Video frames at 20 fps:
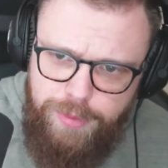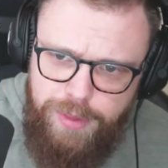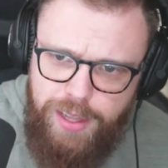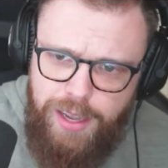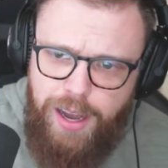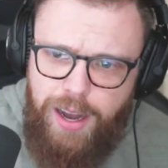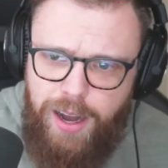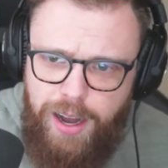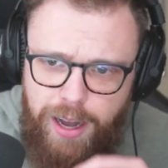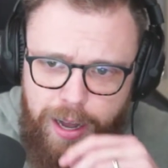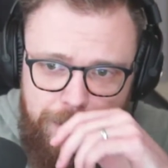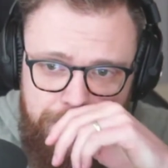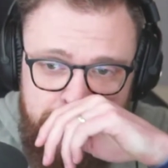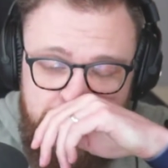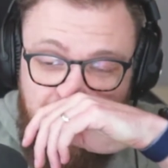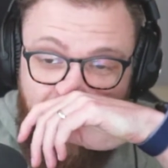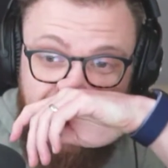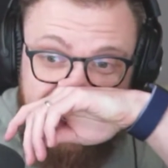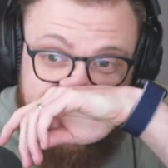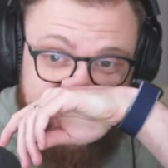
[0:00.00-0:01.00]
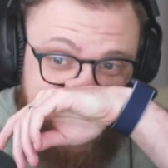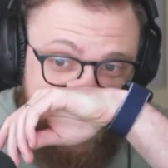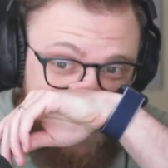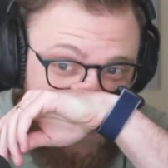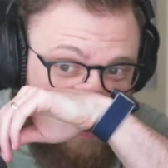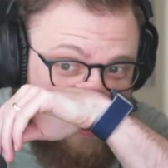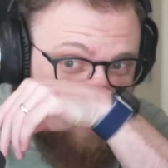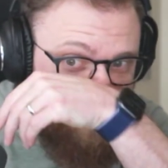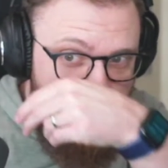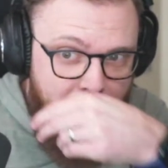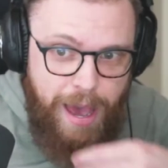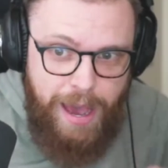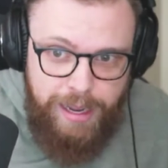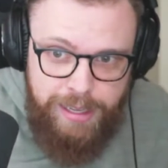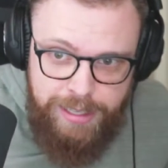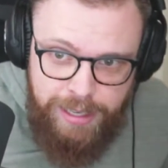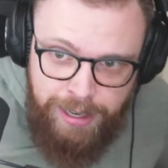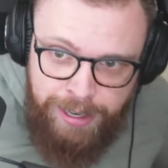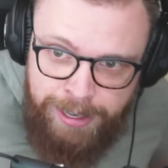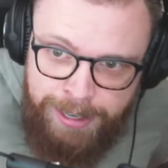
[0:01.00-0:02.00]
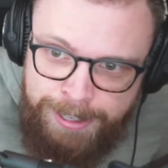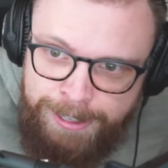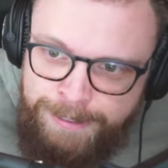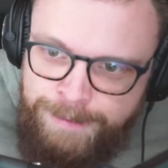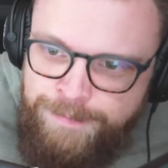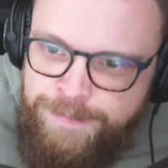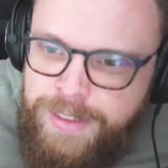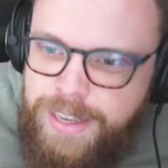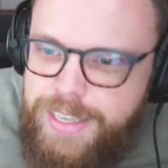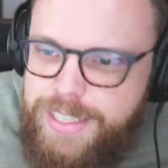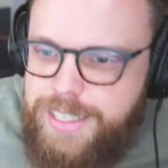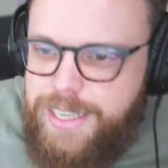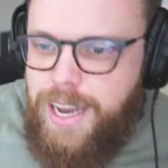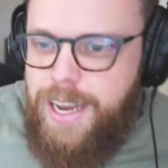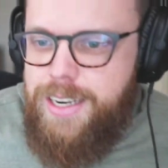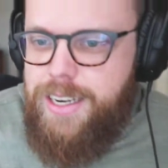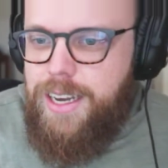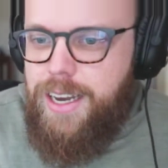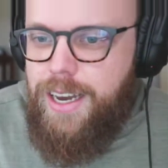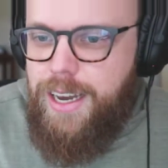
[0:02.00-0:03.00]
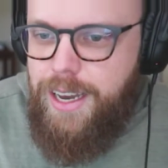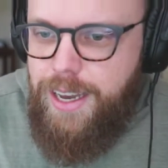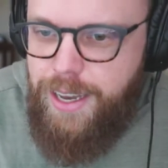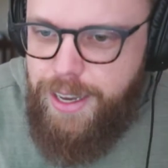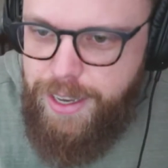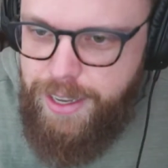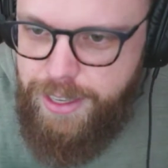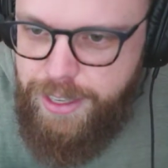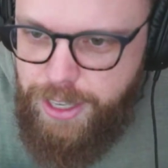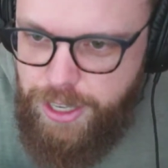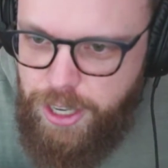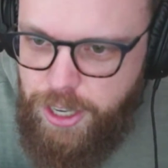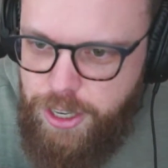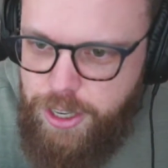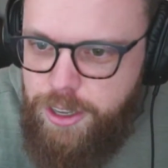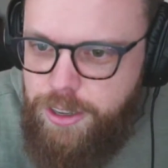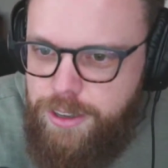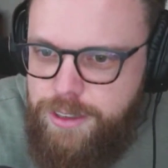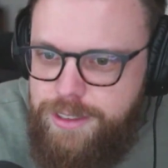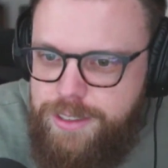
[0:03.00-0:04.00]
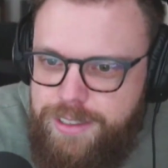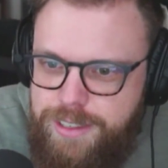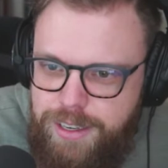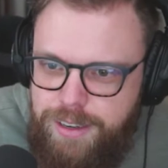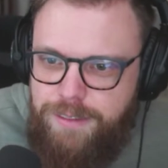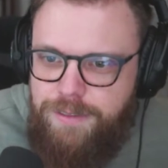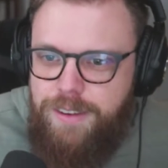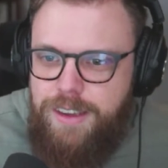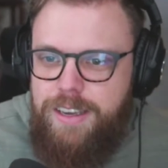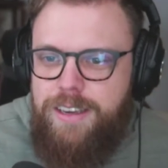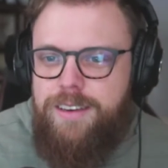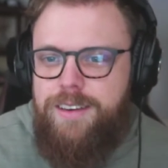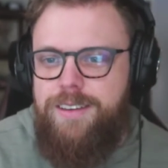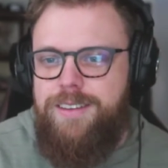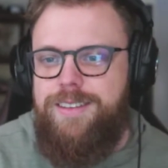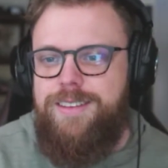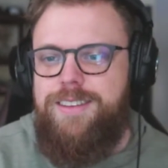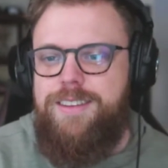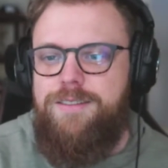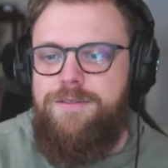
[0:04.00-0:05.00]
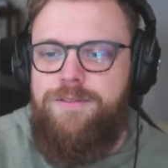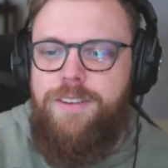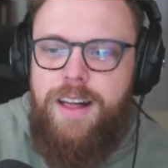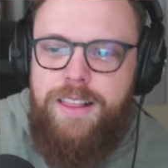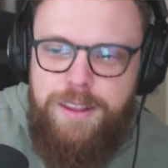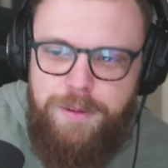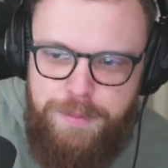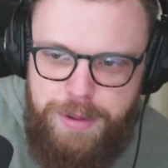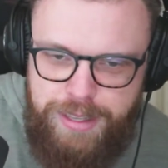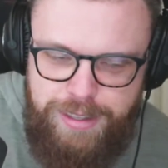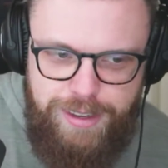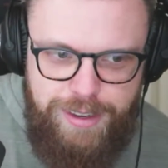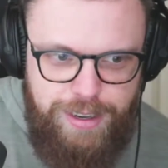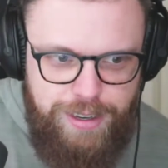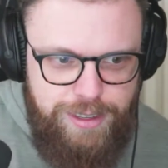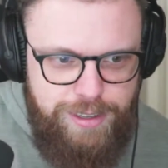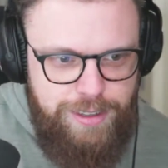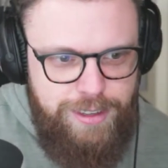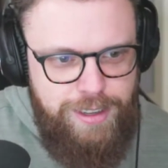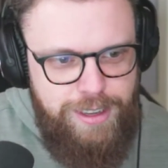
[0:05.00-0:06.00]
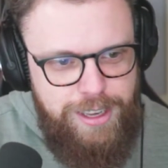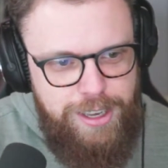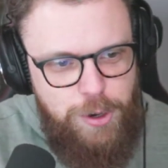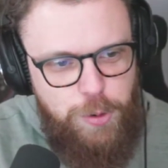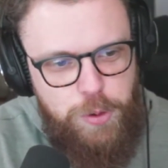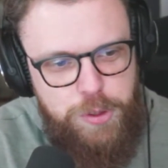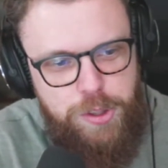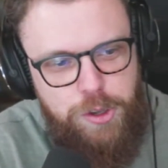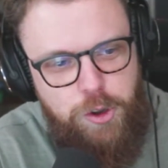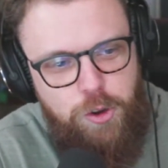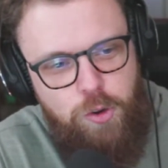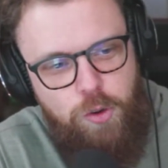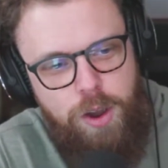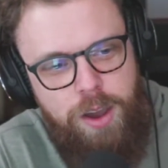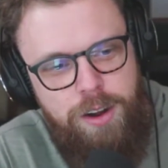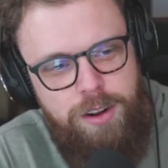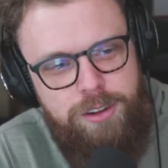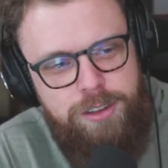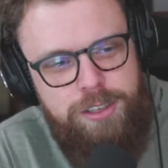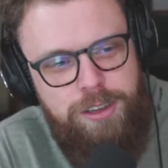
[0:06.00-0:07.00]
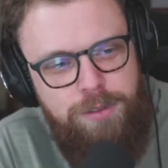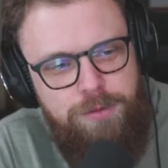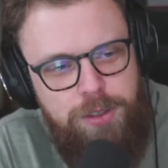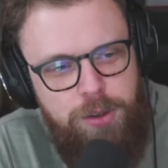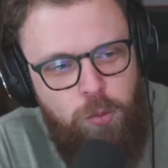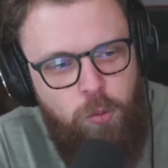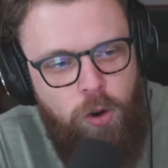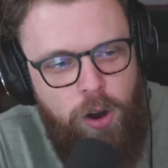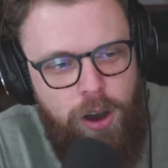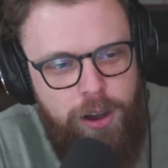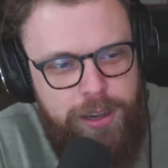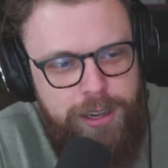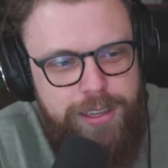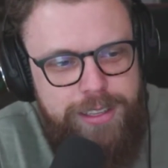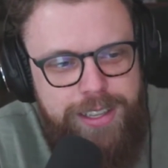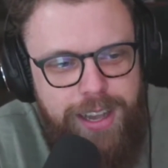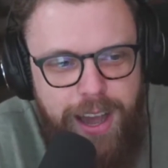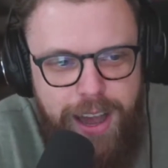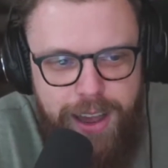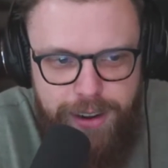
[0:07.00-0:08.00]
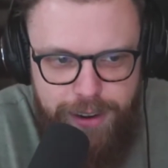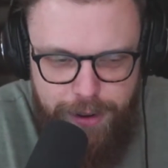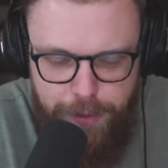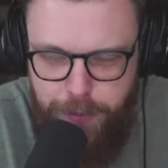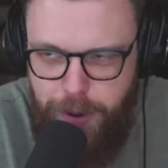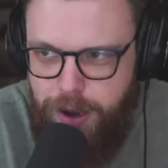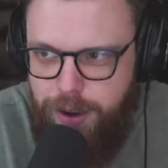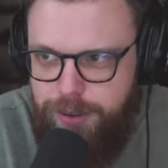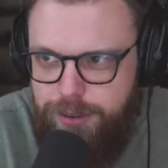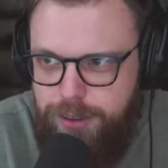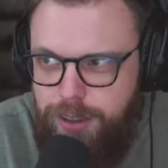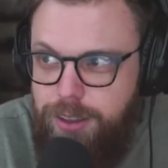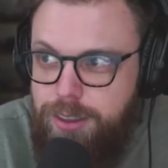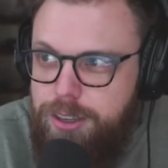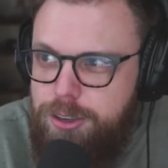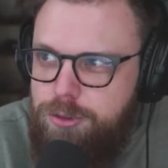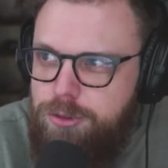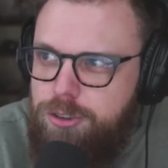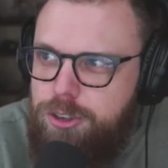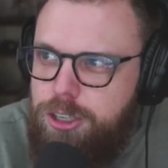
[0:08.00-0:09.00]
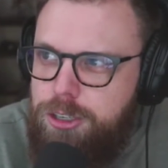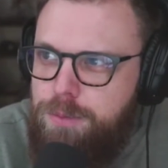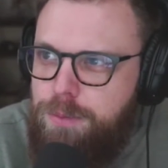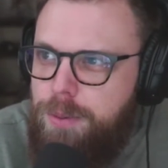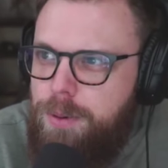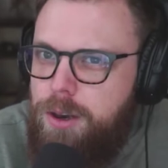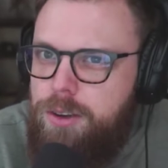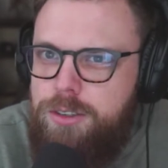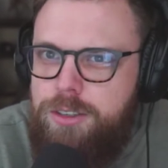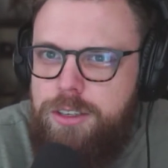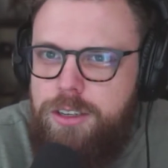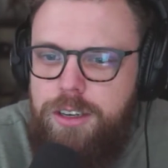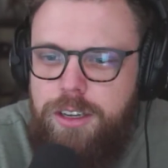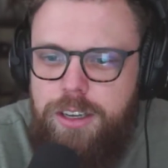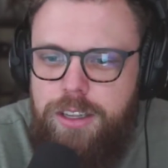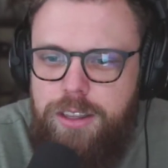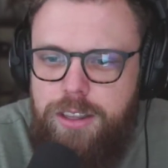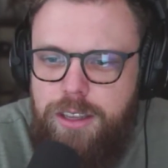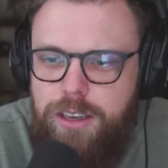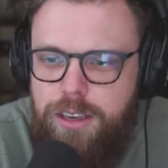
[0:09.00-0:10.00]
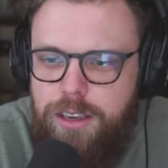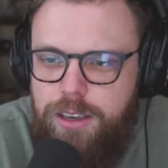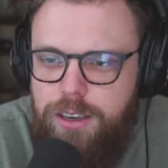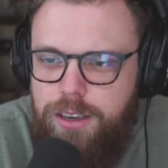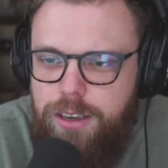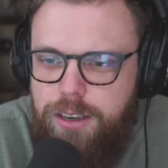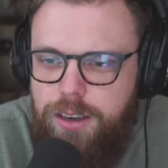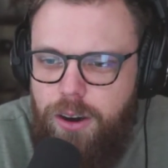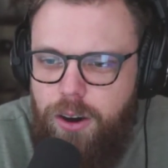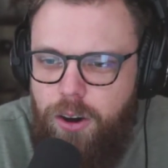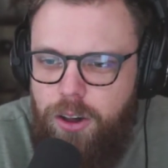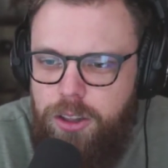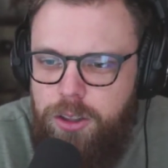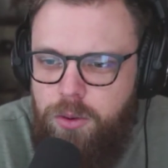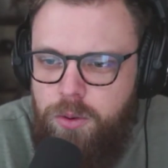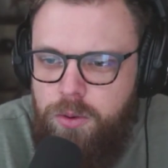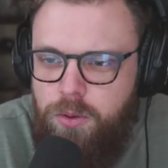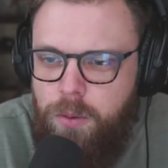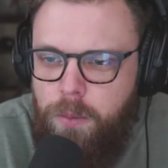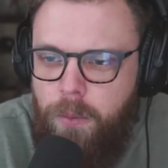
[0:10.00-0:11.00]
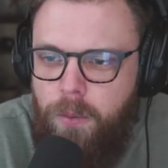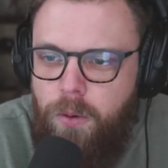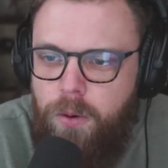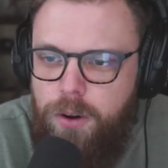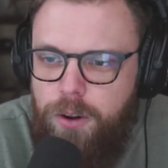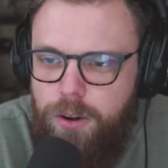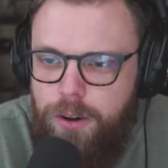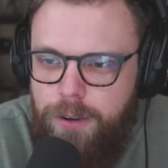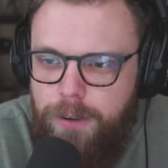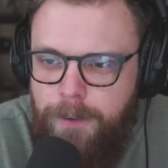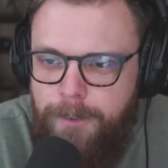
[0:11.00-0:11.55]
Dr. Disrespect signed a TV development deal with the creators of The Walking Dead, apparently. This was just posted in the Hollywood Reporter.